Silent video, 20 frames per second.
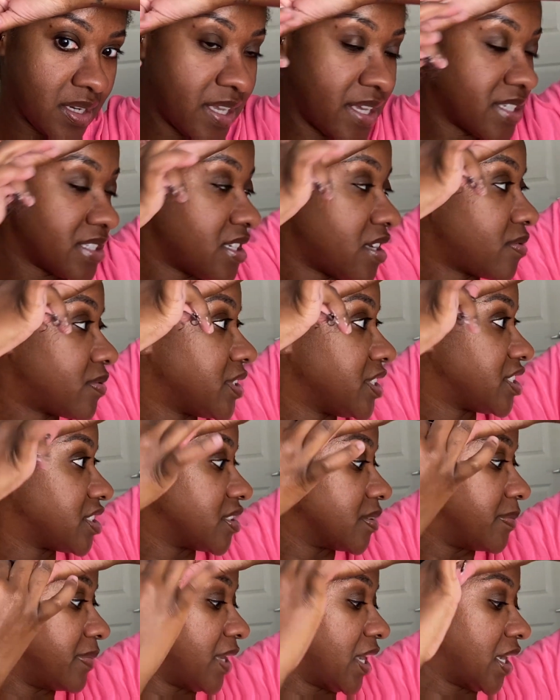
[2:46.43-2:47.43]
as I reach the
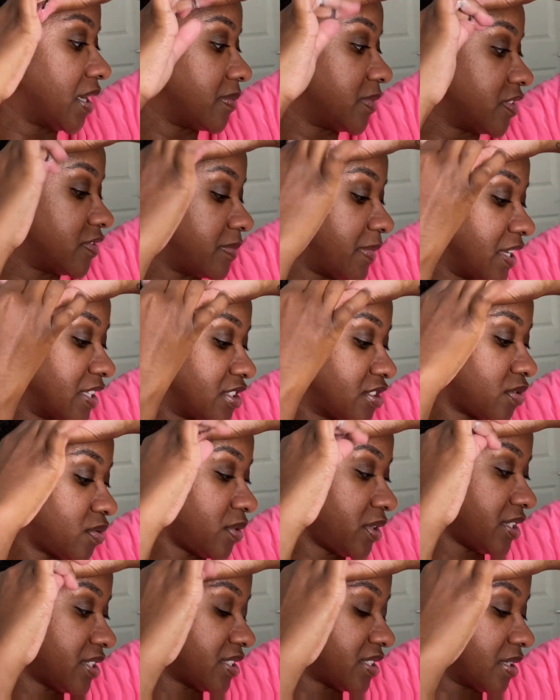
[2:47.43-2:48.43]
bottom of my
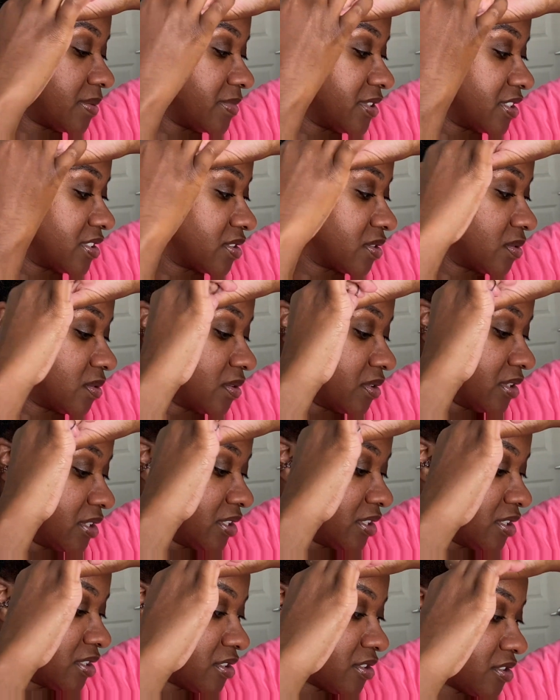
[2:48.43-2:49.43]
twist, I'm just
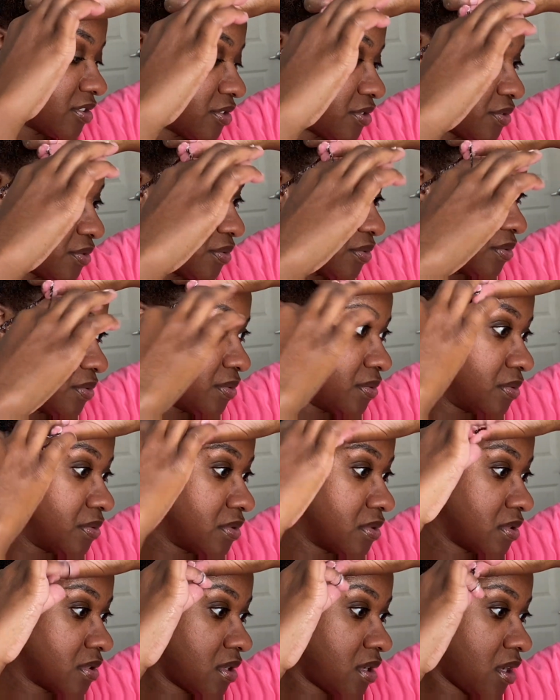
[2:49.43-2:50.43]
going to
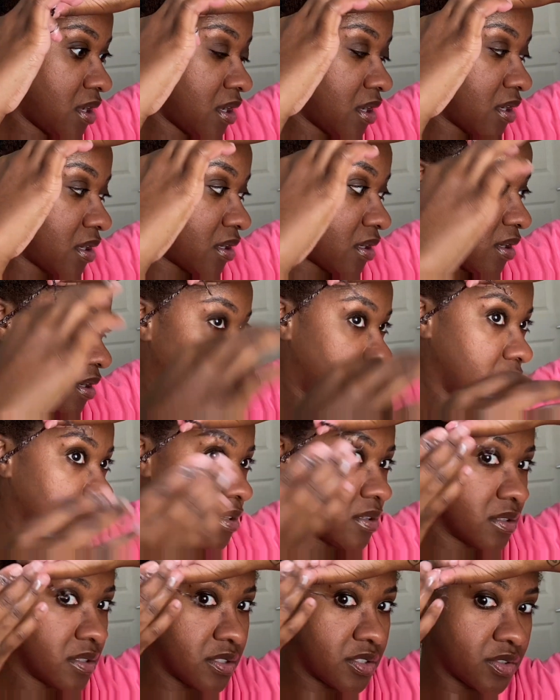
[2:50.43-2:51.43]
curl
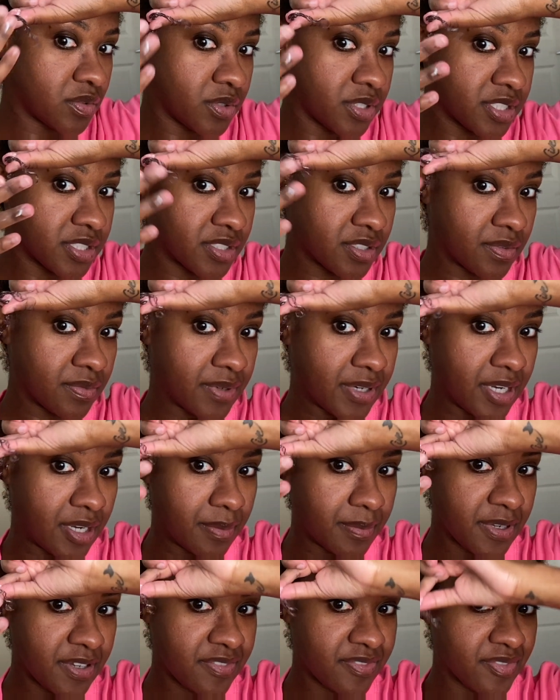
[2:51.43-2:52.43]
the twist around
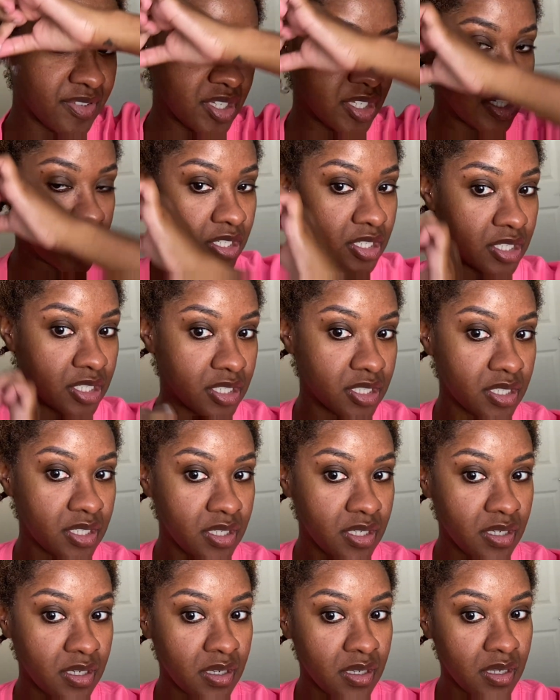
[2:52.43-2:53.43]
my finger
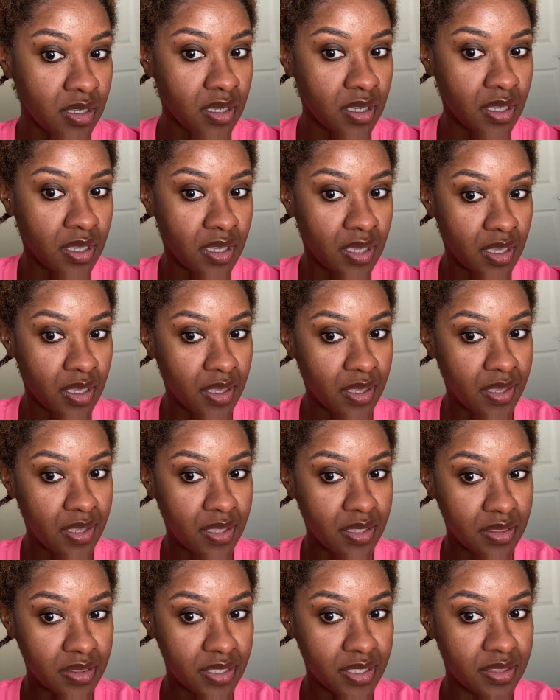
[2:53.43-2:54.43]

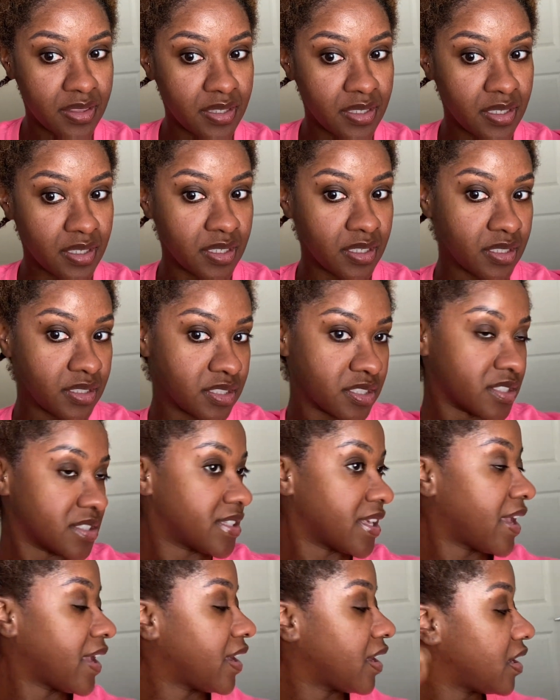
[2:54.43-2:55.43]
and let the end just
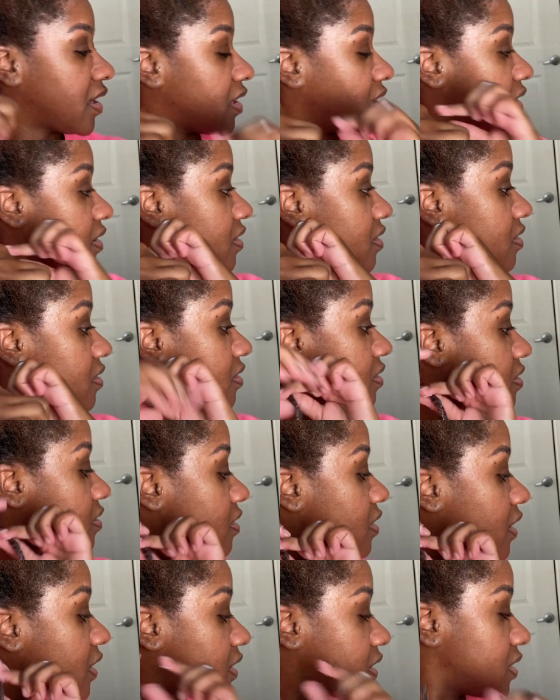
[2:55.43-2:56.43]
hang
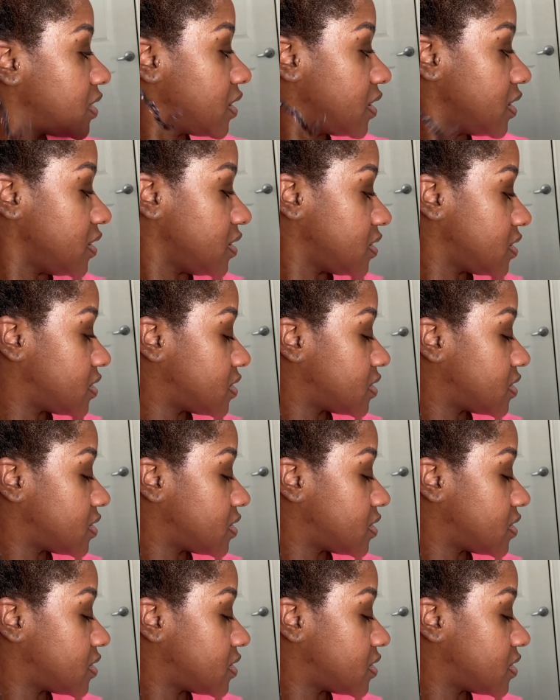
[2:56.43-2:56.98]
like this